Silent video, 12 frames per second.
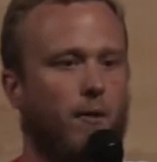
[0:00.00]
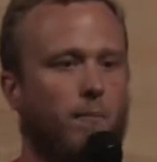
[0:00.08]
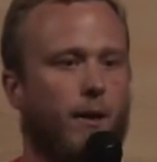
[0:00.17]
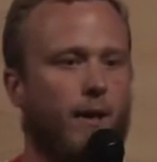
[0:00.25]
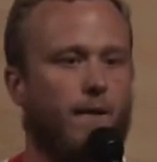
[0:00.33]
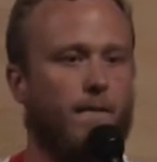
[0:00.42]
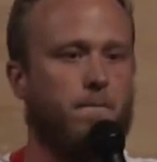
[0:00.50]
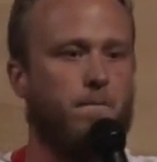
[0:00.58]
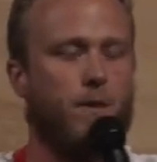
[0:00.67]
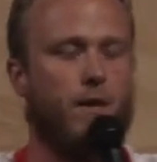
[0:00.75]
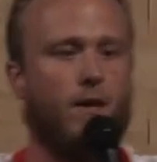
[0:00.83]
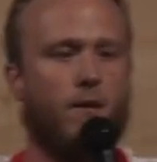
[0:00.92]
but
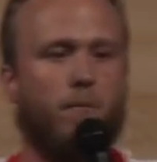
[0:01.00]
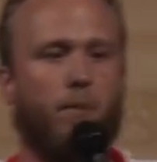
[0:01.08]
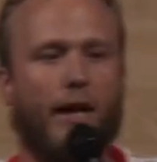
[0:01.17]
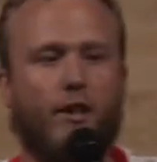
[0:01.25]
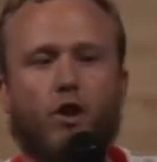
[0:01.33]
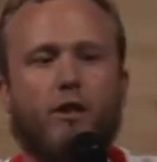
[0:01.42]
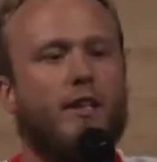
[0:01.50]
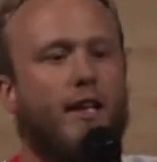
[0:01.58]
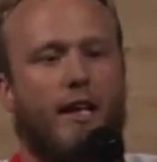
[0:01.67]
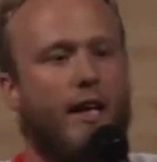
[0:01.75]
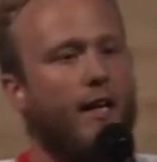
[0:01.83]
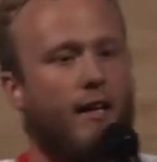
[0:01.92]
I couldn't
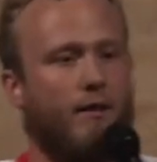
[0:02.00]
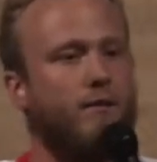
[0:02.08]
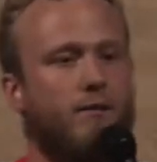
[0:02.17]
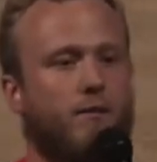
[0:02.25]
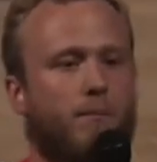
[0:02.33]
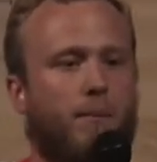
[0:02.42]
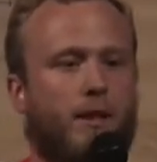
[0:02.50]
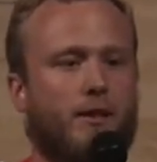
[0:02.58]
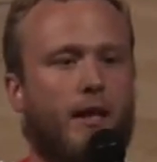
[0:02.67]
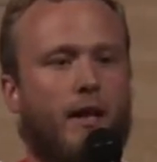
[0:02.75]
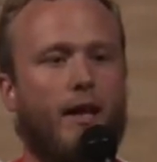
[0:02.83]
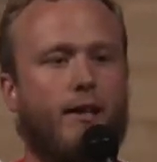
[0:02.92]
get in because
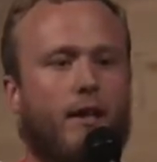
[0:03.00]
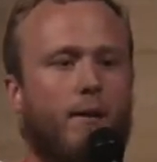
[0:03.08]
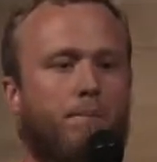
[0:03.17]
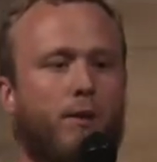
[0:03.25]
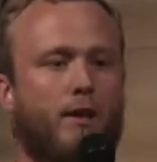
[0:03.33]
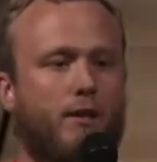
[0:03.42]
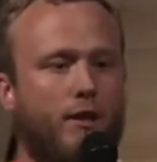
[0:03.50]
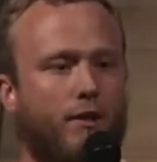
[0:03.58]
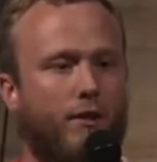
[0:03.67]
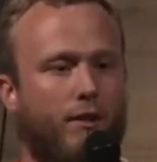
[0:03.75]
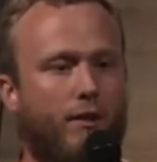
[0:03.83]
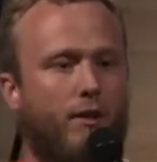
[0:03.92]
I kept pressing
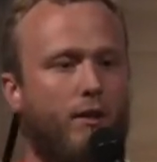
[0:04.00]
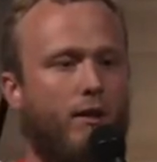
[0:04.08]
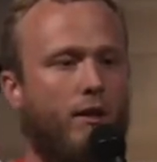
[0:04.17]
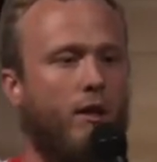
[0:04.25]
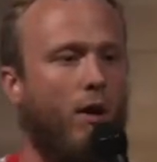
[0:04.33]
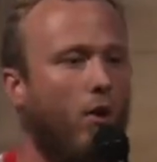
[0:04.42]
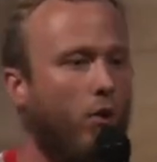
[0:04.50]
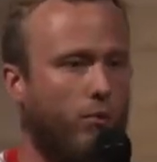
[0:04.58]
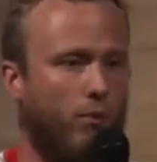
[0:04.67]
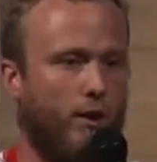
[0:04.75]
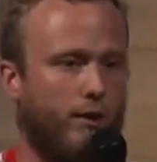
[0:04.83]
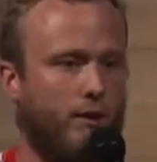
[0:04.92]
the old
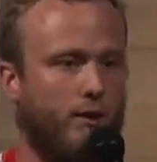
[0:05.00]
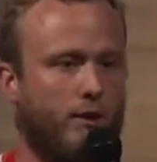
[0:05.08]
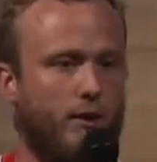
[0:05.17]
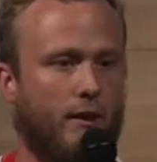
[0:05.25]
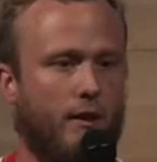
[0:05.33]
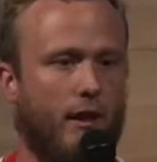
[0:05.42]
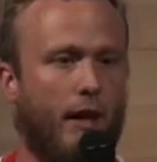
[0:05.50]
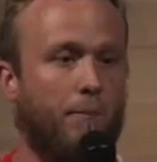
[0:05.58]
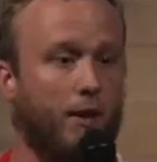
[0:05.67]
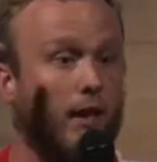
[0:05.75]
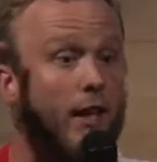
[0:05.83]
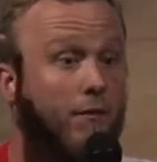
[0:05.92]
ones. I
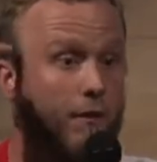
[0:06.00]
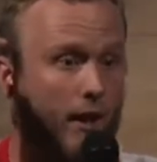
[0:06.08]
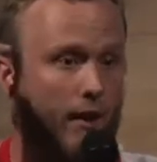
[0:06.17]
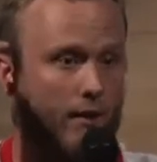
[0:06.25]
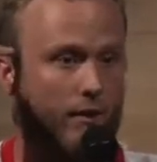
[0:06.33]
believed it.